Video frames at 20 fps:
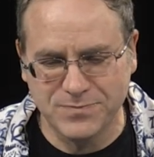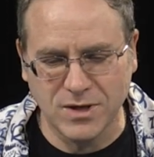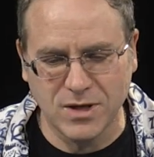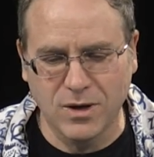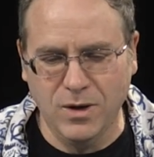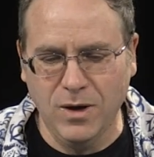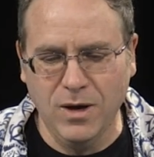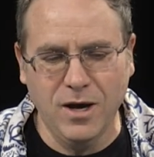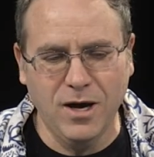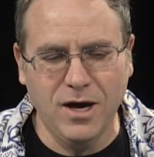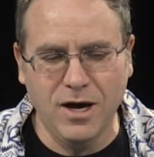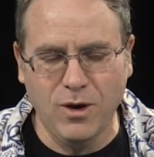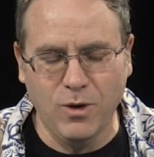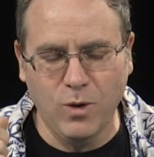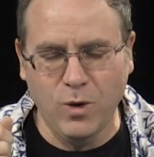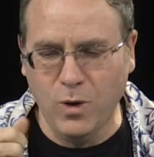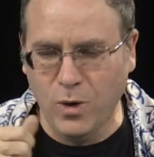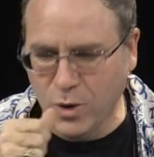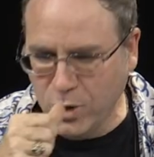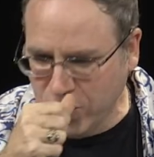
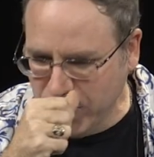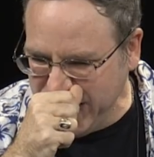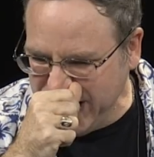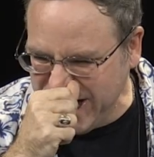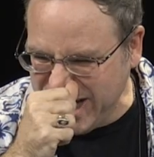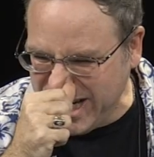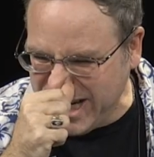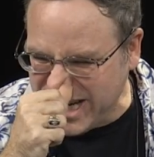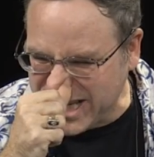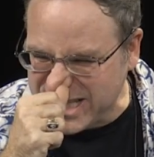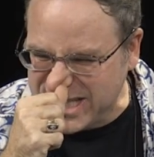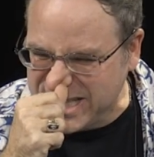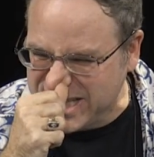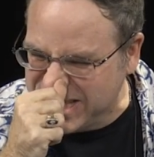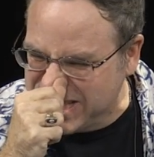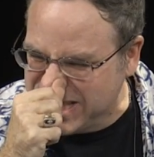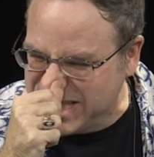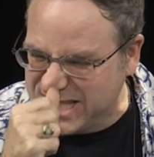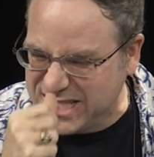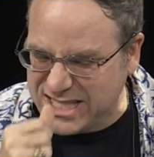or in a
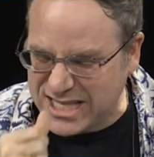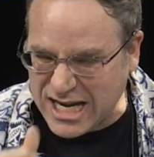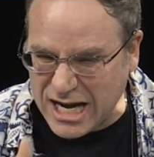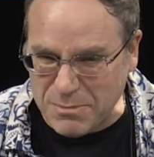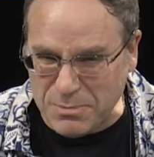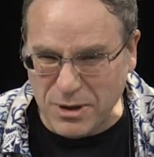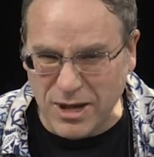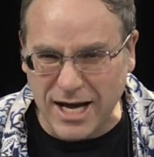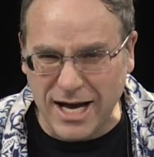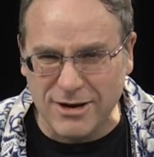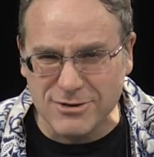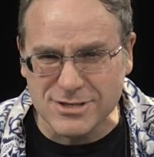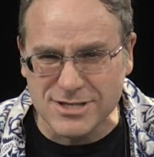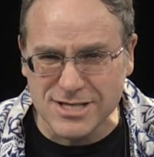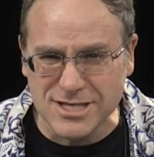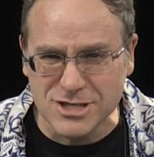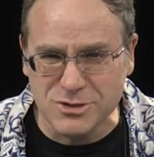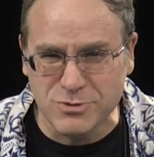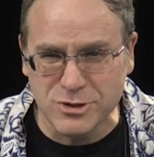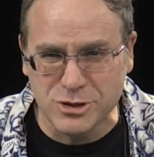couple
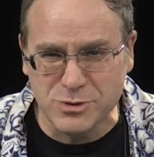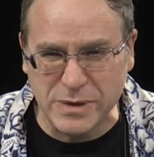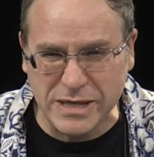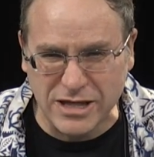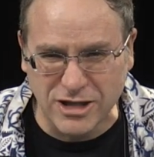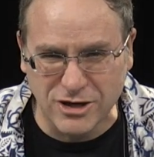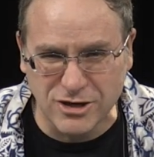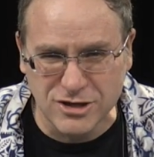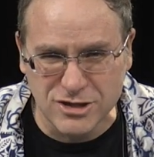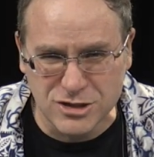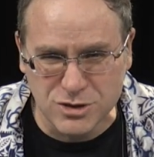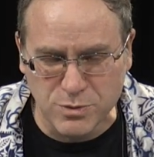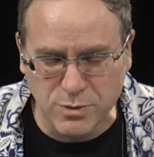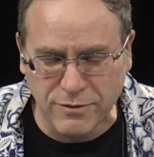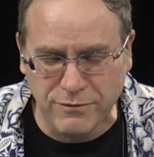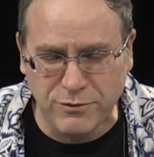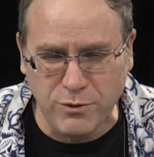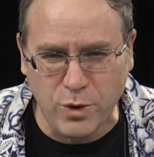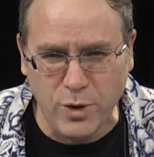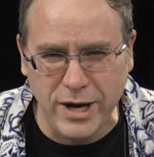houses, which we learned to
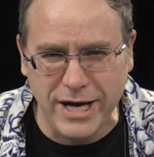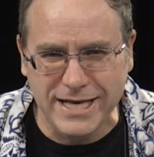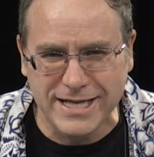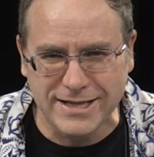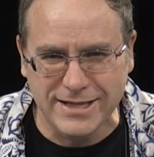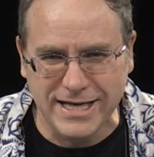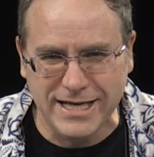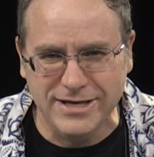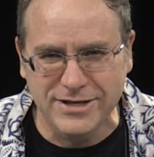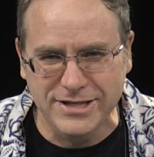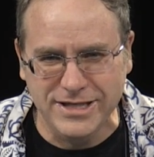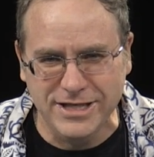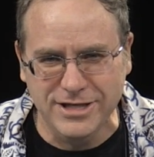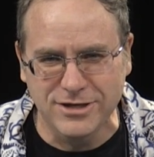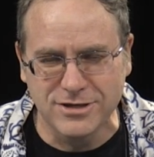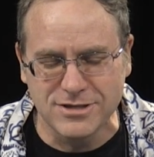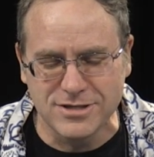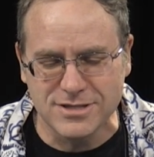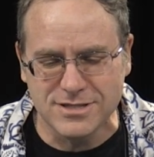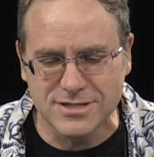avoid in later
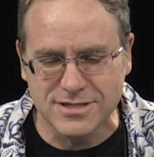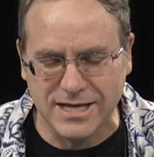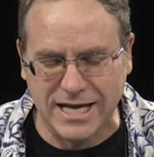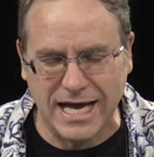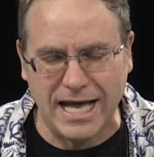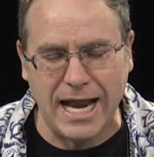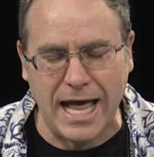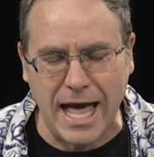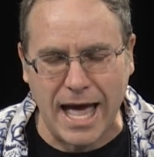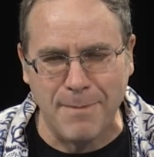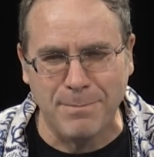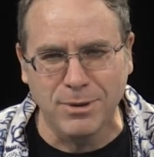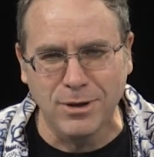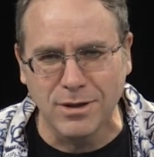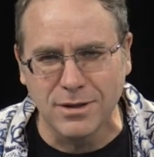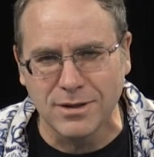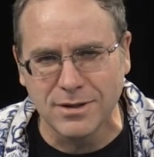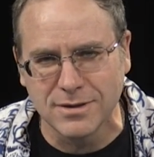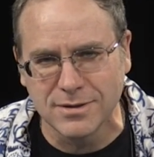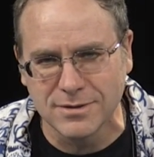years, an
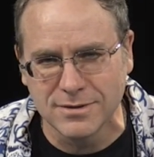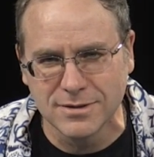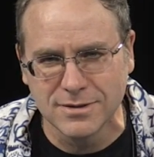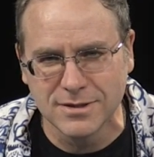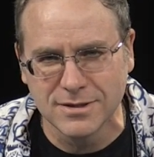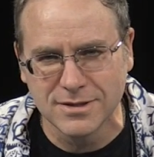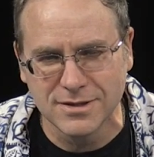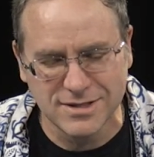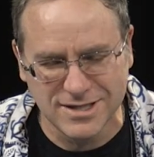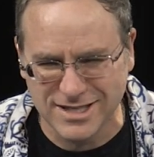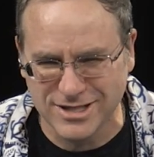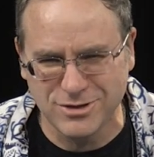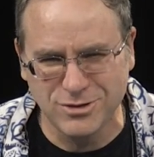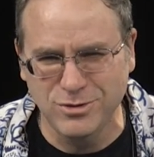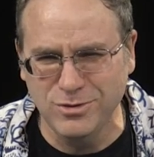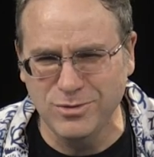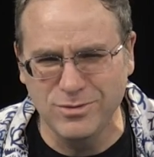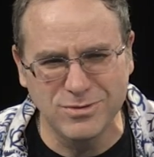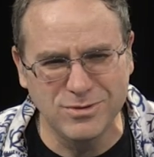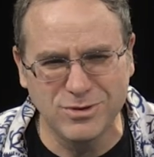apple.
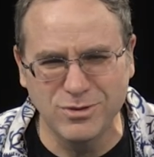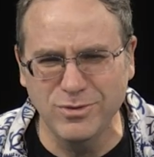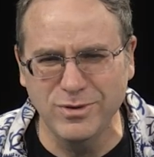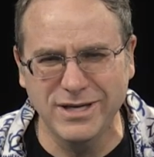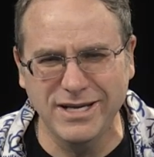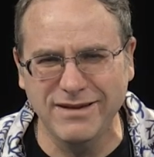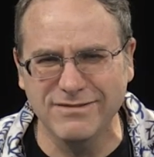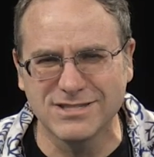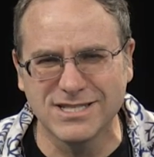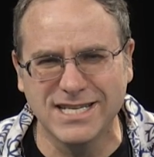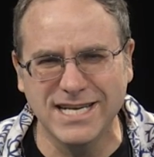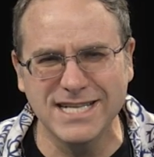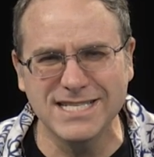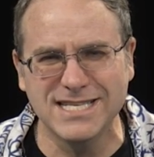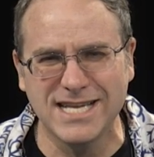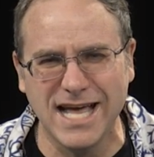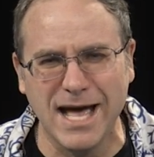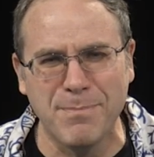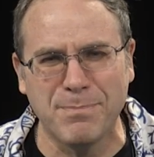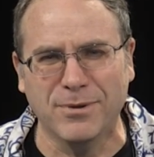Who gives kids
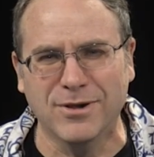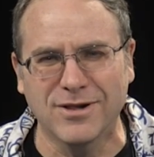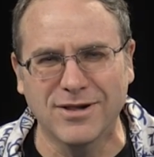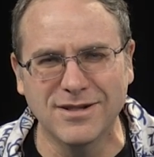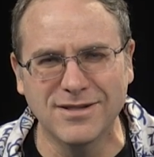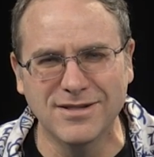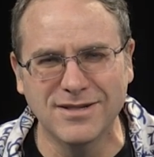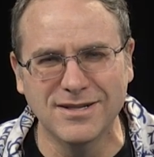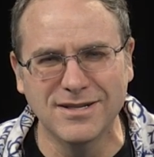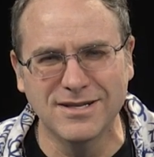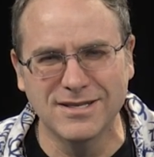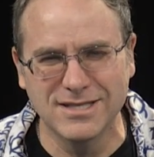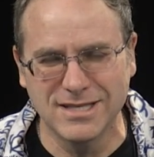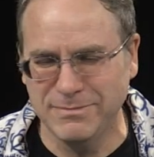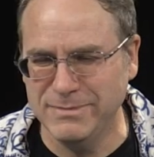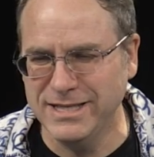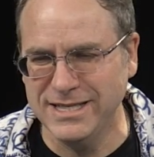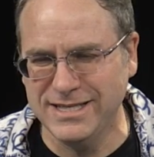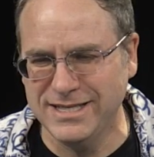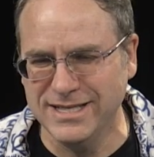an apple?
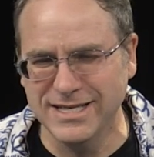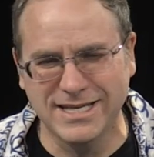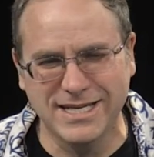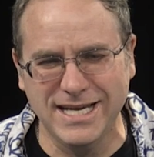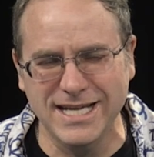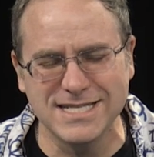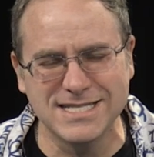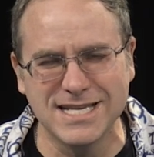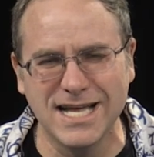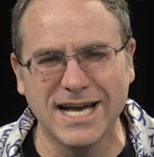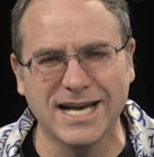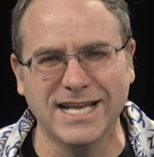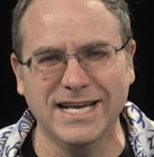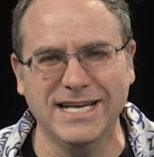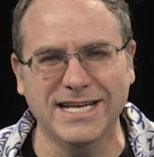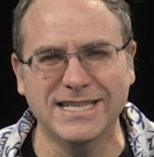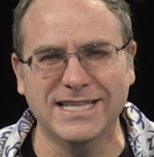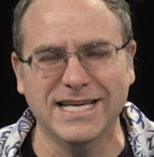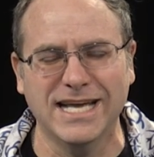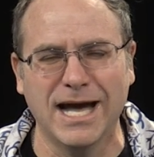I mean, the kid's not going
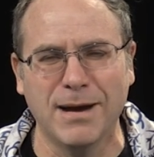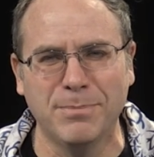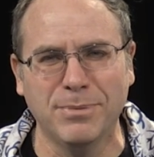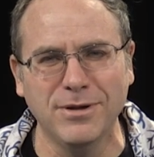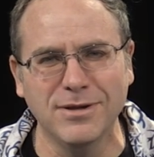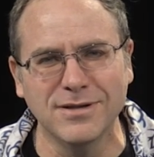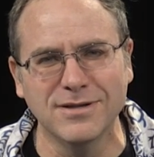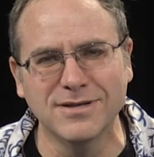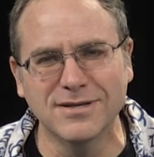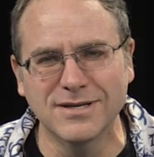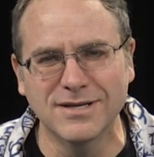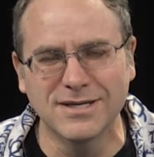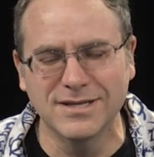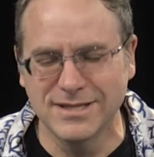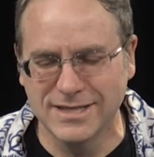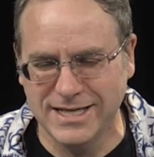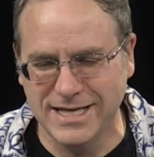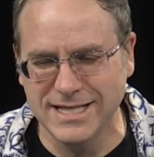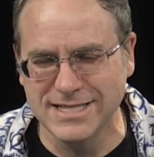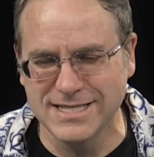to eat the apple.
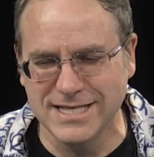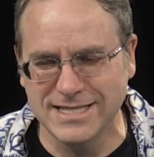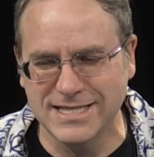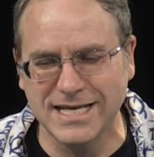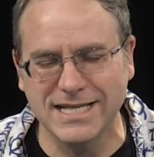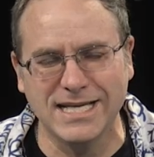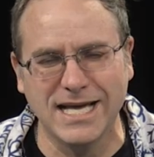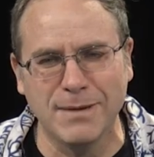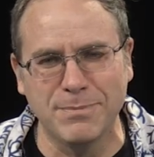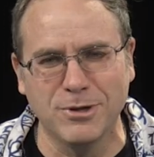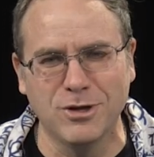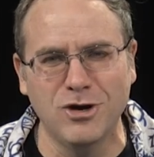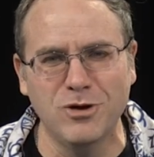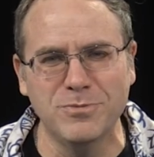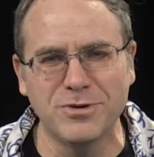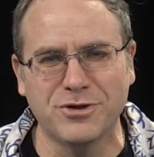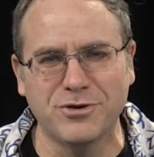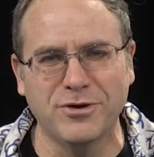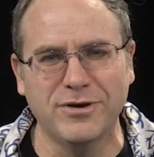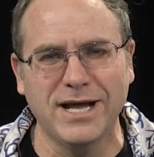The kid's going to take the apple home
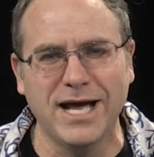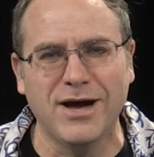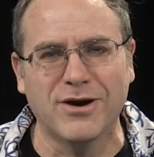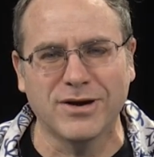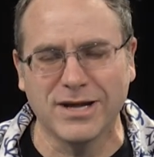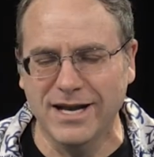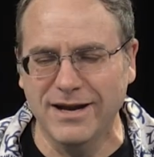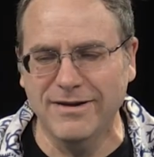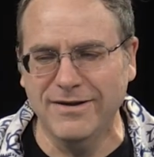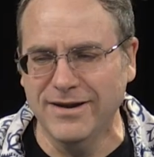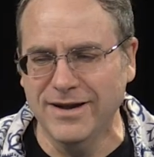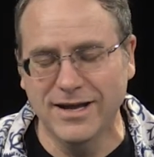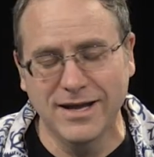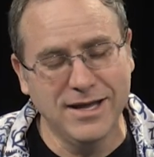and throw it out. And